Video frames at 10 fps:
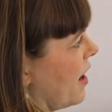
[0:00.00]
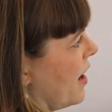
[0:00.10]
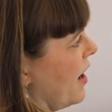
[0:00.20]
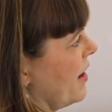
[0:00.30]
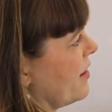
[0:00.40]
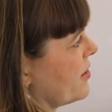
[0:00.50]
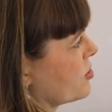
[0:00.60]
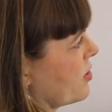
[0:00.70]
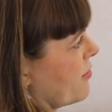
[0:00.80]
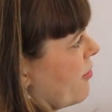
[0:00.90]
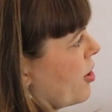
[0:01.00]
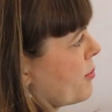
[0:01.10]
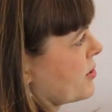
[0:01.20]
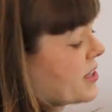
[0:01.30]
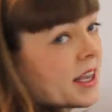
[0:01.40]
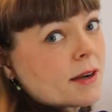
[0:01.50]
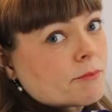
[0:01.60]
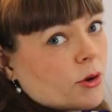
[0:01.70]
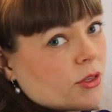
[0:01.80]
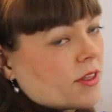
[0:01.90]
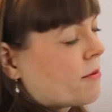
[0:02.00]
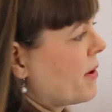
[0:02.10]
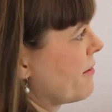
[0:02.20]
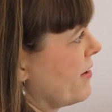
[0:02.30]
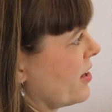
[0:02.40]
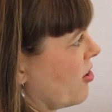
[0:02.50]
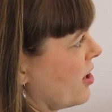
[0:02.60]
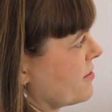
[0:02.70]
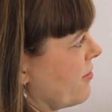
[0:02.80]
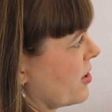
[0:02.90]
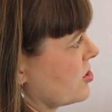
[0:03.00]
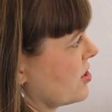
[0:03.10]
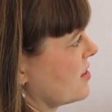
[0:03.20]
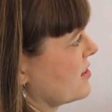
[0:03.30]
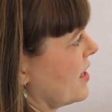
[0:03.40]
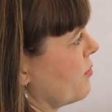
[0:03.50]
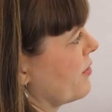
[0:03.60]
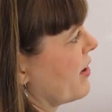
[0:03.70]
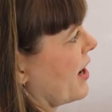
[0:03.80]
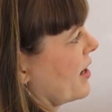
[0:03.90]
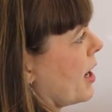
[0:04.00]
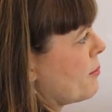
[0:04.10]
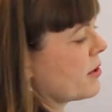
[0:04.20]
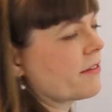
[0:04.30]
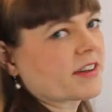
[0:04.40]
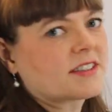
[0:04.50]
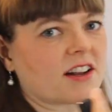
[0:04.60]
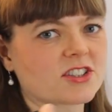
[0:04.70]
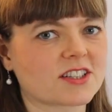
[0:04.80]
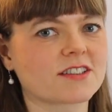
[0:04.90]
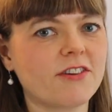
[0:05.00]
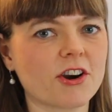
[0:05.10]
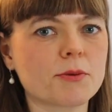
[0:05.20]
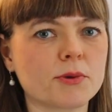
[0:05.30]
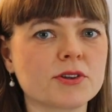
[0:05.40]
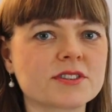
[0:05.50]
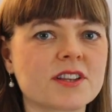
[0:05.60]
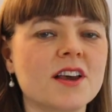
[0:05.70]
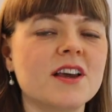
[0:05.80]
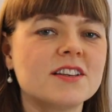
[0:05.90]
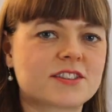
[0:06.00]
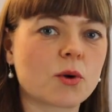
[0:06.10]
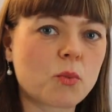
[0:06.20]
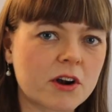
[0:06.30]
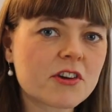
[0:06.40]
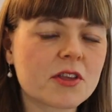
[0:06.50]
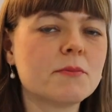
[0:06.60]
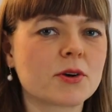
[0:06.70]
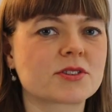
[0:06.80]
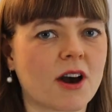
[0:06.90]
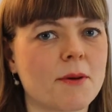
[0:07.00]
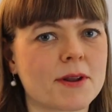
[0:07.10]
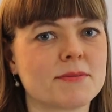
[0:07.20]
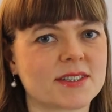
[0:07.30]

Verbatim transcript: uh, the choice variables in both of the benefit and cost functions, and we've got a couple of exogenous variables. So what are the most common